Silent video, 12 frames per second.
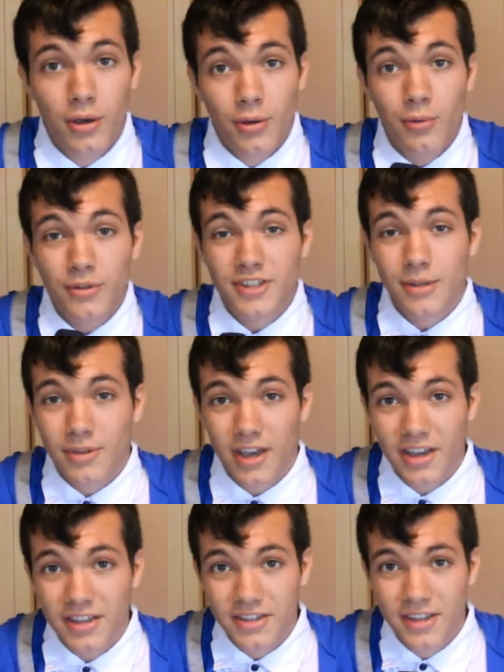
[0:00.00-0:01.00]
What's up,
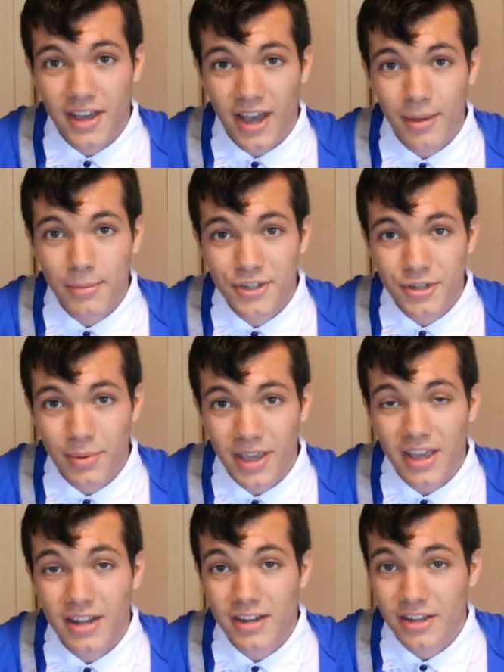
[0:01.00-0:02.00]
guys? I'm in
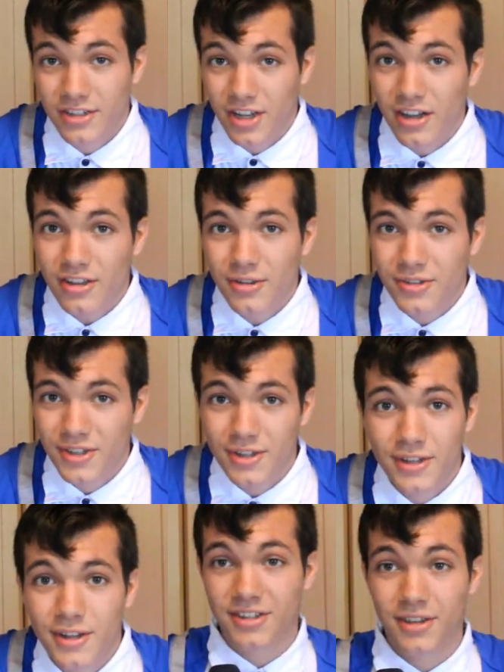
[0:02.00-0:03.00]
Japan. Dango's good.